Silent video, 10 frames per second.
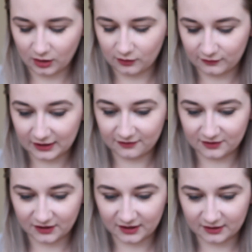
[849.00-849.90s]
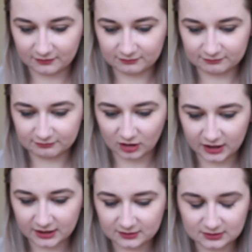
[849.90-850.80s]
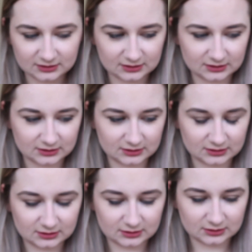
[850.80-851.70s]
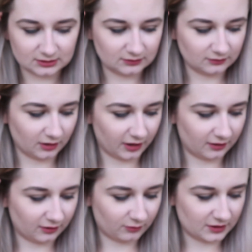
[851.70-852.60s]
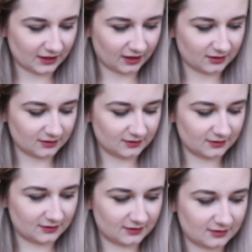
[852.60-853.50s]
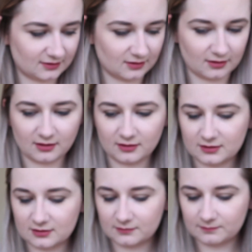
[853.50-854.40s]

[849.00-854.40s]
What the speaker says: Hopefully I've done that right. Right, 3 seconds, start.